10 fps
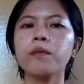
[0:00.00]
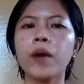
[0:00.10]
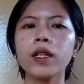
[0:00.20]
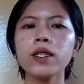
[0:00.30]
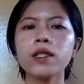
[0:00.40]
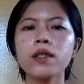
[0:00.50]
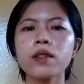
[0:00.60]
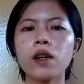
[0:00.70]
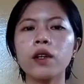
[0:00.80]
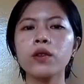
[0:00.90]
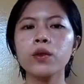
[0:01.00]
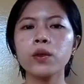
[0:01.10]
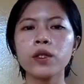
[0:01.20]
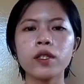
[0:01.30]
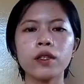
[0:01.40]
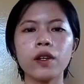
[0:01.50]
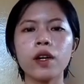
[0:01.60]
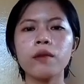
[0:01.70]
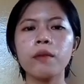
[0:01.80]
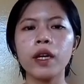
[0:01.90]
Policies are rules that
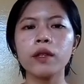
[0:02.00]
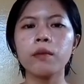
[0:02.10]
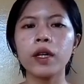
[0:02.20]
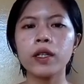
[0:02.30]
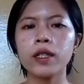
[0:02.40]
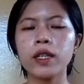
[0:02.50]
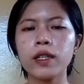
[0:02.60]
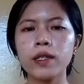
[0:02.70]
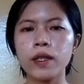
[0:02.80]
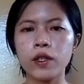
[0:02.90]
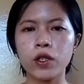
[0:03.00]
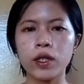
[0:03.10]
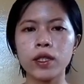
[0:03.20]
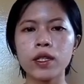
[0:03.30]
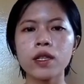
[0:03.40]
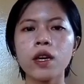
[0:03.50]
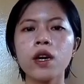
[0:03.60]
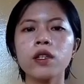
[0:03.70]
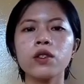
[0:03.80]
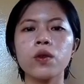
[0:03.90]
are made by organizations
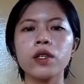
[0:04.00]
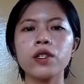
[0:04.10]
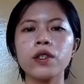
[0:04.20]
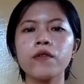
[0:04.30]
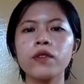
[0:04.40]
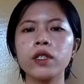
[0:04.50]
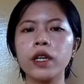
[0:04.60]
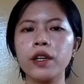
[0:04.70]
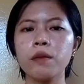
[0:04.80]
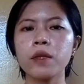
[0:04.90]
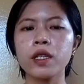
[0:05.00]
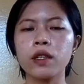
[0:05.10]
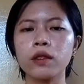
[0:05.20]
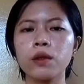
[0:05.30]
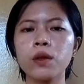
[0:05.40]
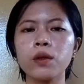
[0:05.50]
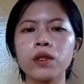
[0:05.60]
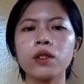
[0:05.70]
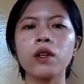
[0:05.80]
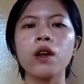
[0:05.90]
to achieve their aims and
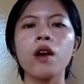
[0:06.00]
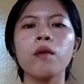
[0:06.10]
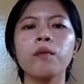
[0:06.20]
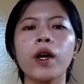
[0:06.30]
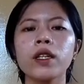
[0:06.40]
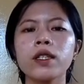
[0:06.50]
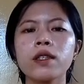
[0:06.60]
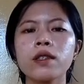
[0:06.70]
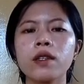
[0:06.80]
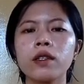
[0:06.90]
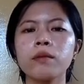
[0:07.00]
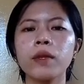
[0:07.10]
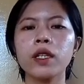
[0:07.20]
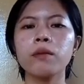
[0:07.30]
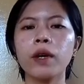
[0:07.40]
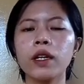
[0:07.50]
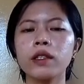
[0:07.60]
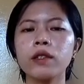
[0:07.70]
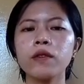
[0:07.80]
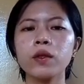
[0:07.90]
goals. Policies are made by
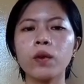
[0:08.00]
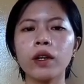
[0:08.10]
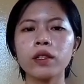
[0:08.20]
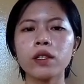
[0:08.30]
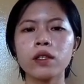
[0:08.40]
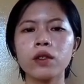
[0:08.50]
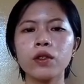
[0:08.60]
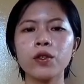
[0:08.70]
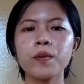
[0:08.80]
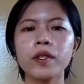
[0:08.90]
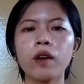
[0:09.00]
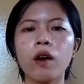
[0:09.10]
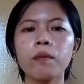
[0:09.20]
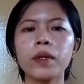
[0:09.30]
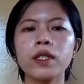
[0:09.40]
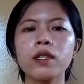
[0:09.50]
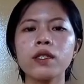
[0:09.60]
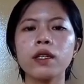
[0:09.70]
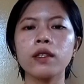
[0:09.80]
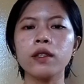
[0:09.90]
individuals, groups,
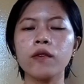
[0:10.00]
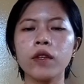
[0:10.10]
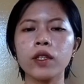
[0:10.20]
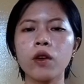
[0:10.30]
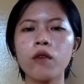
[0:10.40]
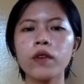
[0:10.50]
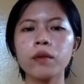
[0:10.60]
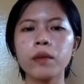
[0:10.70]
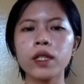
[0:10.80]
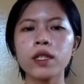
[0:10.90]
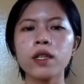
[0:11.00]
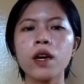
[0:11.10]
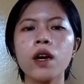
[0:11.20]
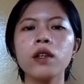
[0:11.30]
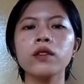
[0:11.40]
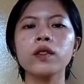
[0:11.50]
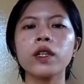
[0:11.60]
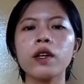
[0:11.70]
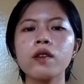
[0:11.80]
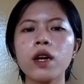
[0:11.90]
companies, and even governments to
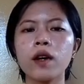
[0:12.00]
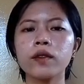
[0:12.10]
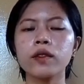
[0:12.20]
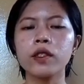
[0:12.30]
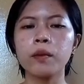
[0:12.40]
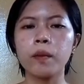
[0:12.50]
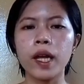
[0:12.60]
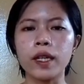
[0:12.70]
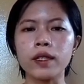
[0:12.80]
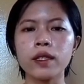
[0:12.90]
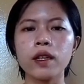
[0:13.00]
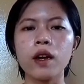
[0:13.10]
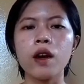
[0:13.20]
carry out their plans,